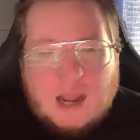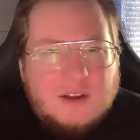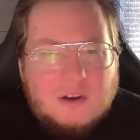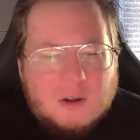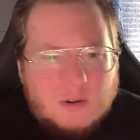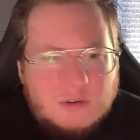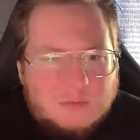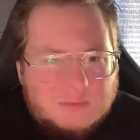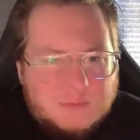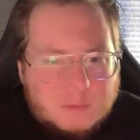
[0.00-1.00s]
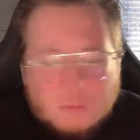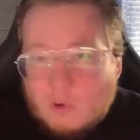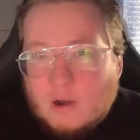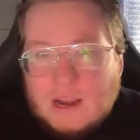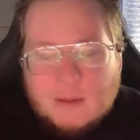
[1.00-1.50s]
I'd heard of
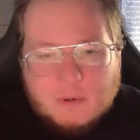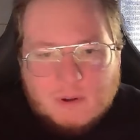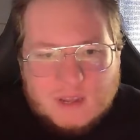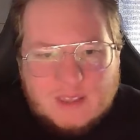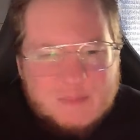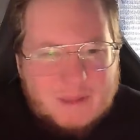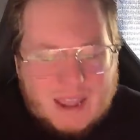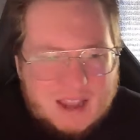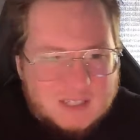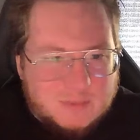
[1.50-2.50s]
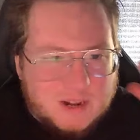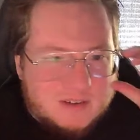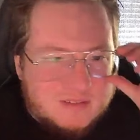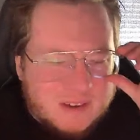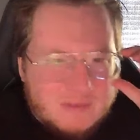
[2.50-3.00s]
Warhammer in the past, but I
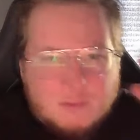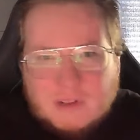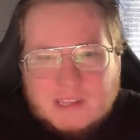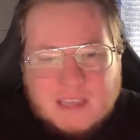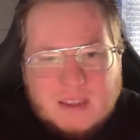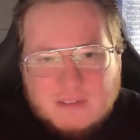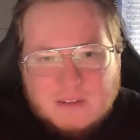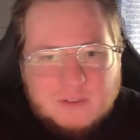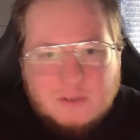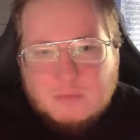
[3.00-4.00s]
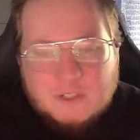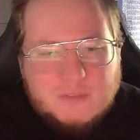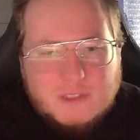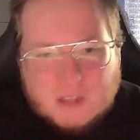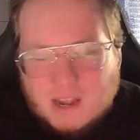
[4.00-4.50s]
never really gave it too much
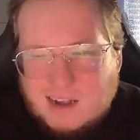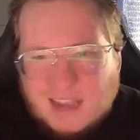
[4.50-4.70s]
of a thought.